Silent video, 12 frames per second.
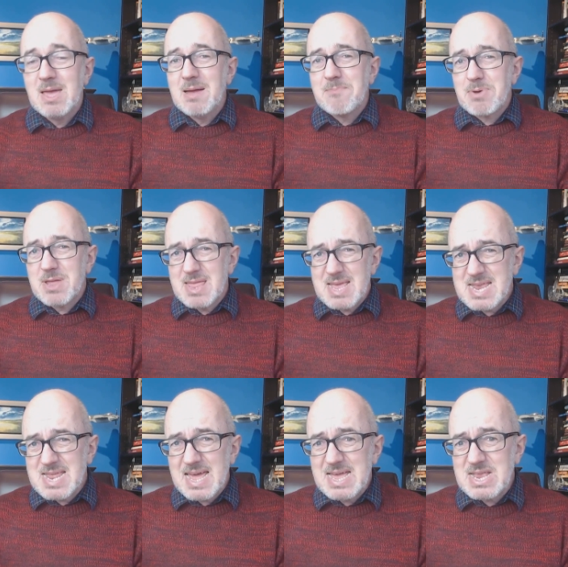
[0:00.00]
But at this
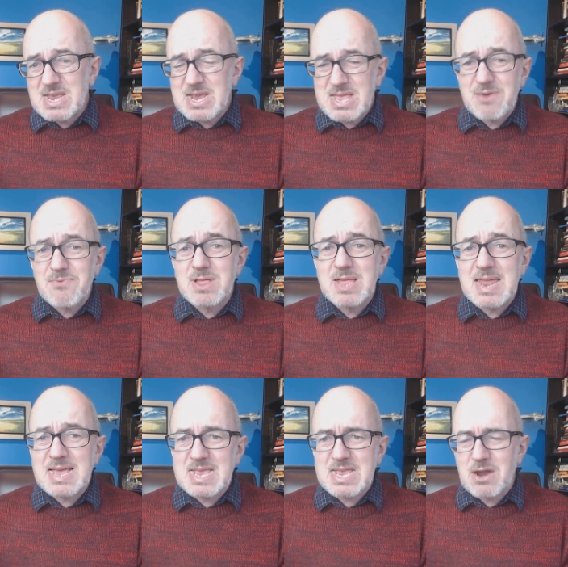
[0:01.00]
stage, is that really
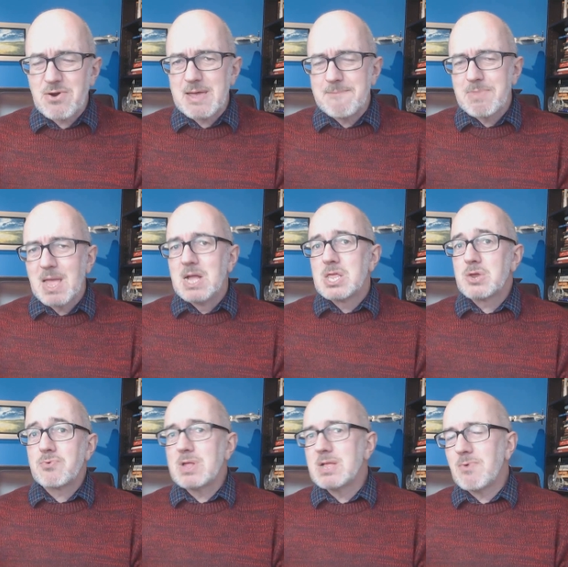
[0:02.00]
necessary? Do you
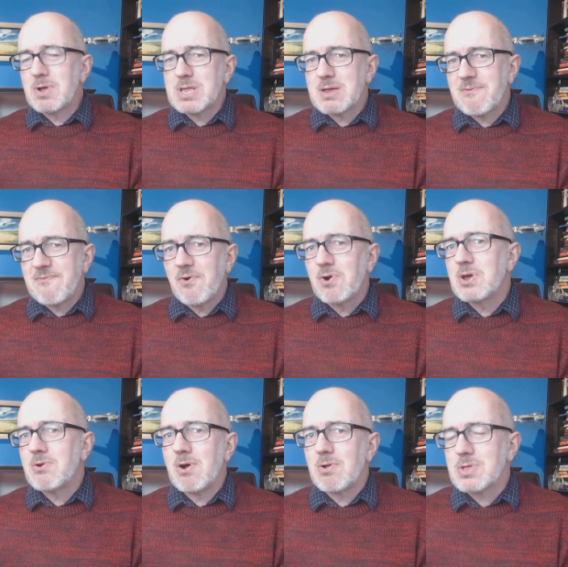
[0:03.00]
really want a
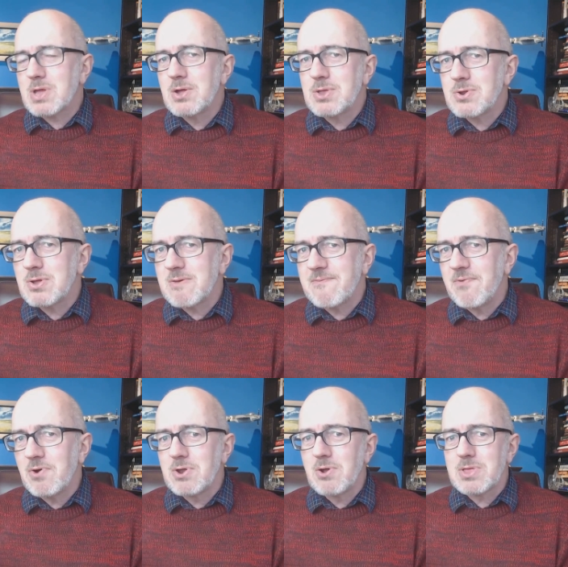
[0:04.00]
4-year-old going to another
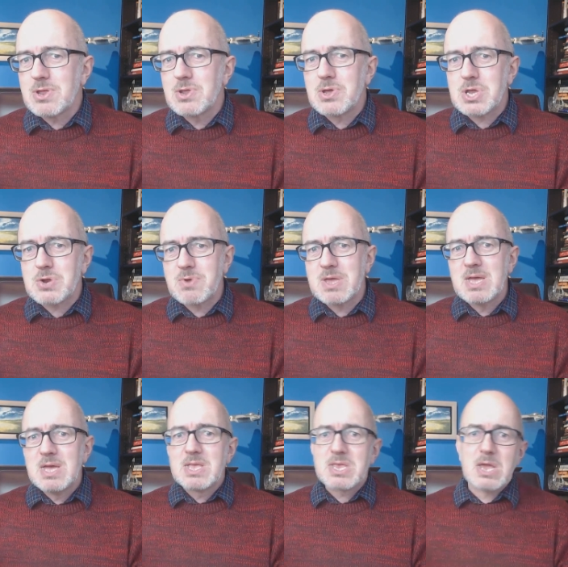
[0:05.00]
4-year-old in nursery
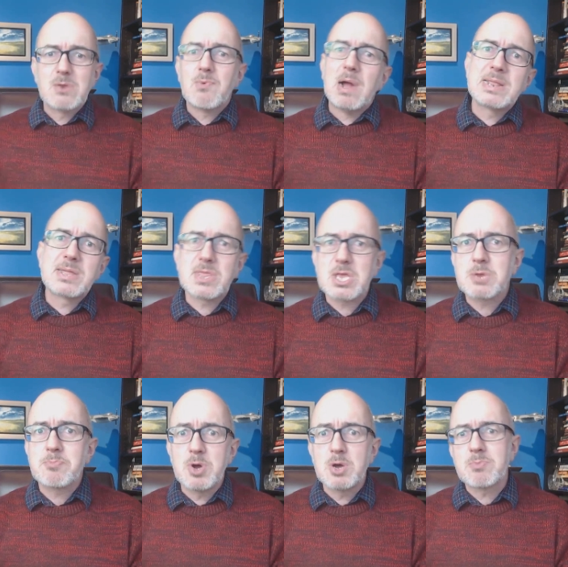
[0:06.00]
saying, where did the
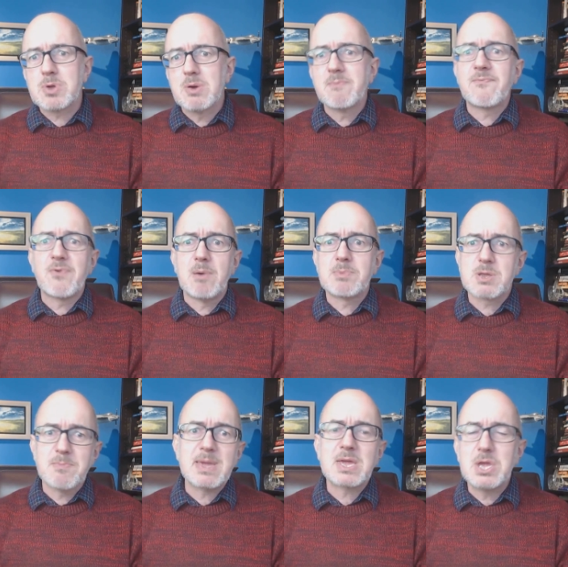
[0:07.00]
sperm come from to
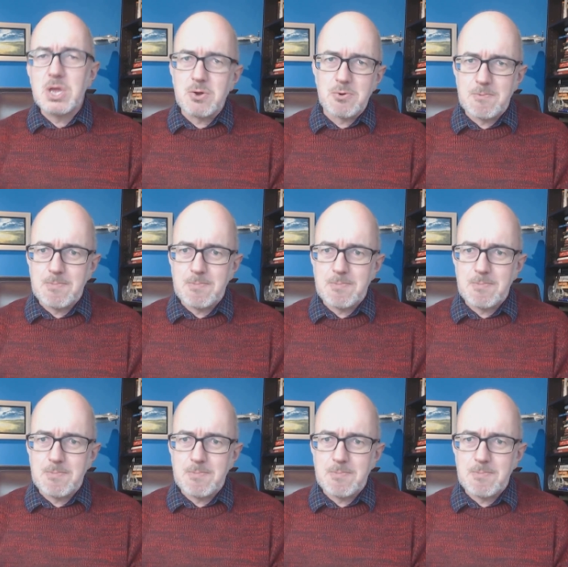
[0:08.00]
make you?